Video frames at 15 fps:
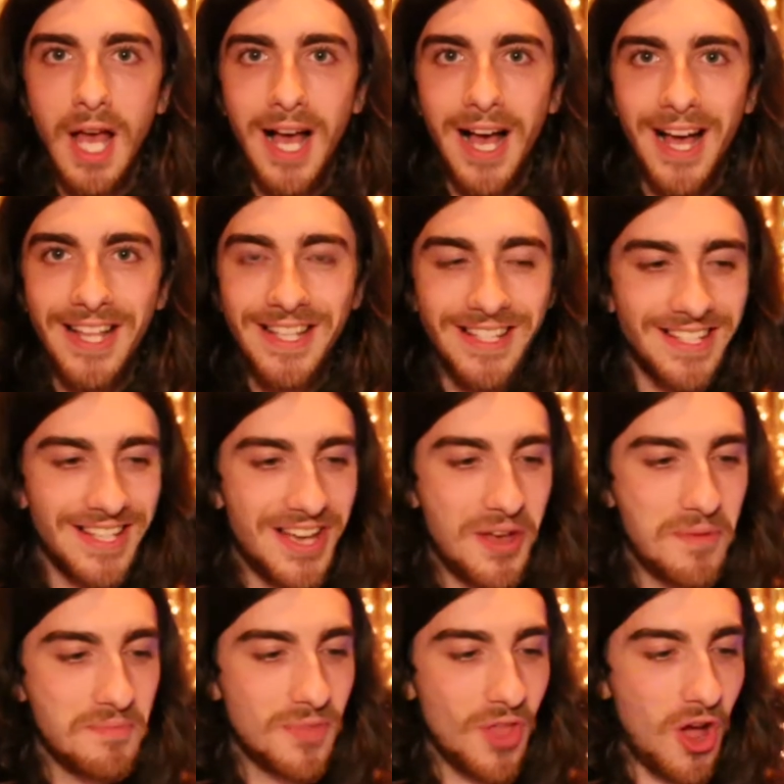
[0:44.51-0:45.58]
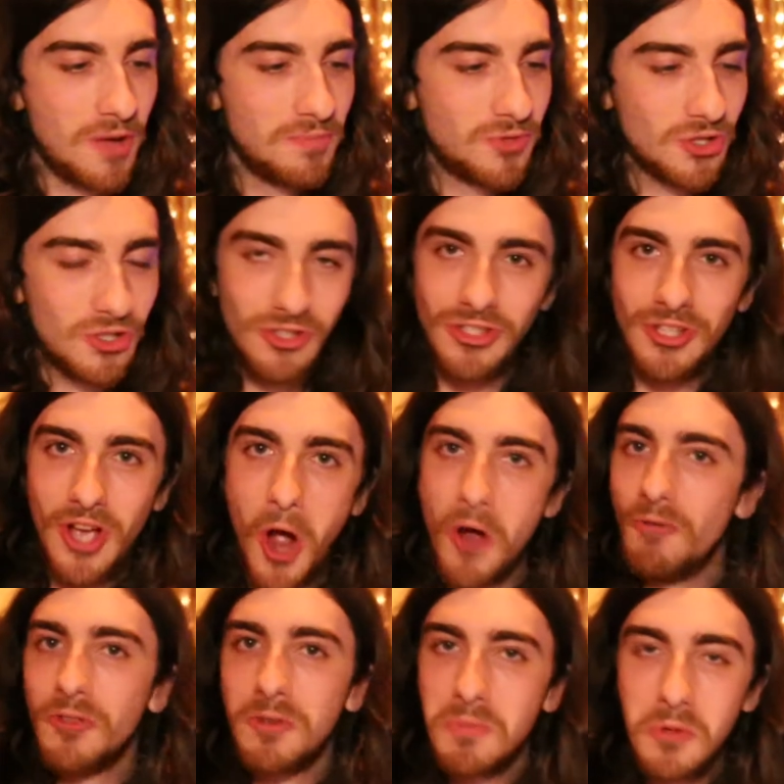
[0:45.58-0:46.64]
And I'm just
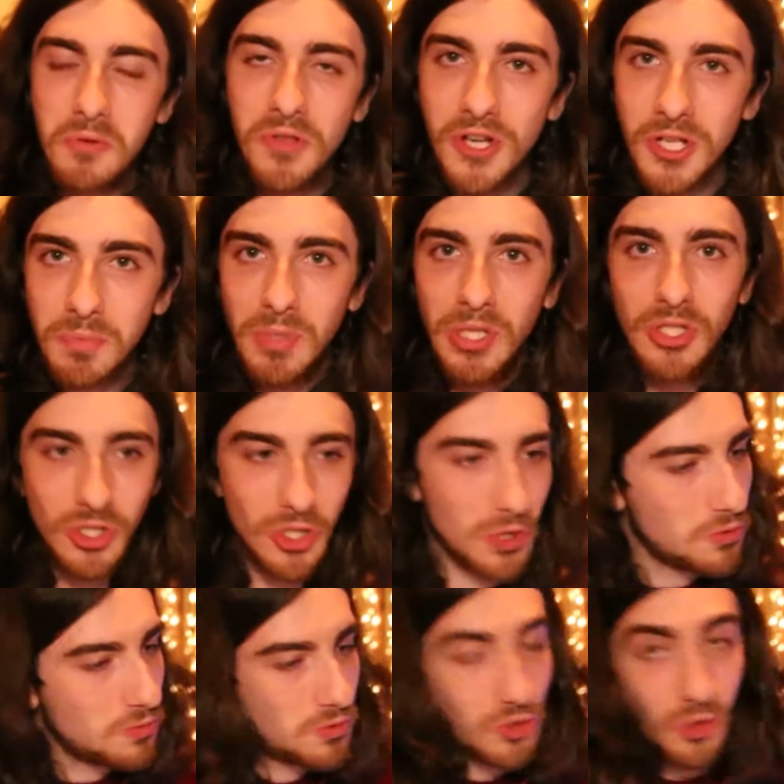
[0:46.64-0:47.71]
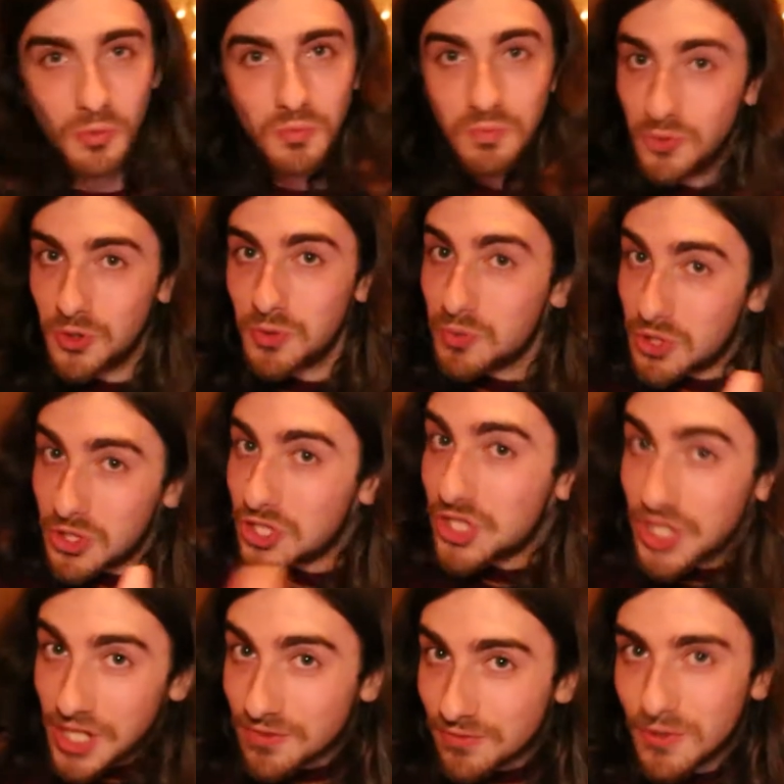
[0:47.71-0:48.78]
over the moon that it's been so
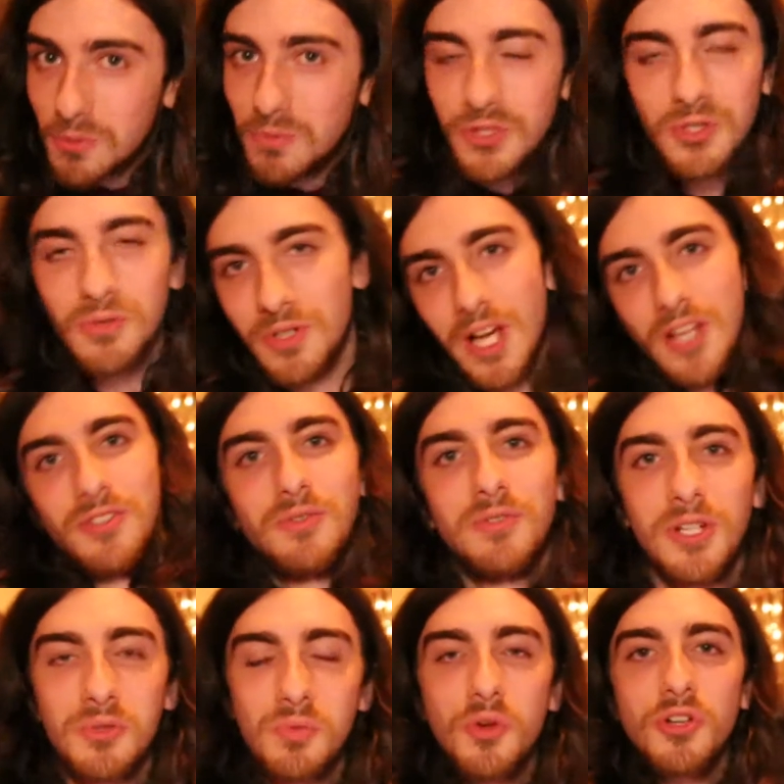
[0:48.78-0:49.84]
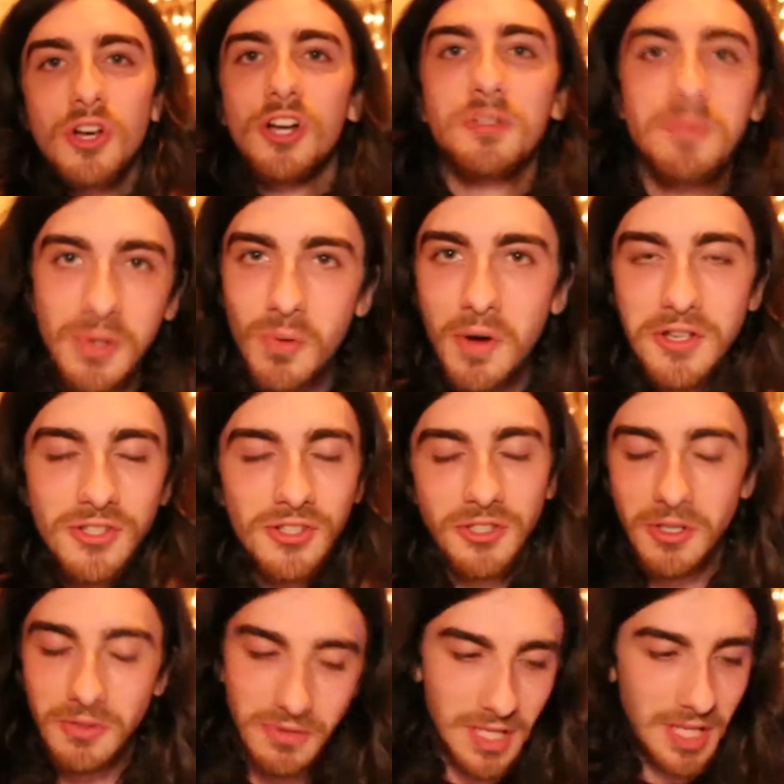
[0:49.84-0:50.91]
successful with you guys. And you guys want to ask me questions,
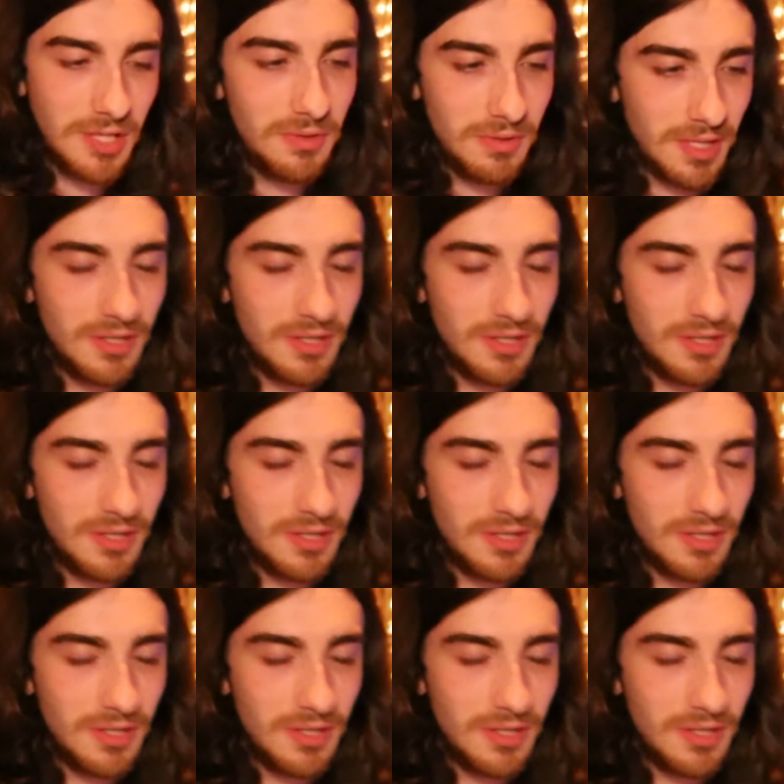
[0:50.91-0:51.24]
so thank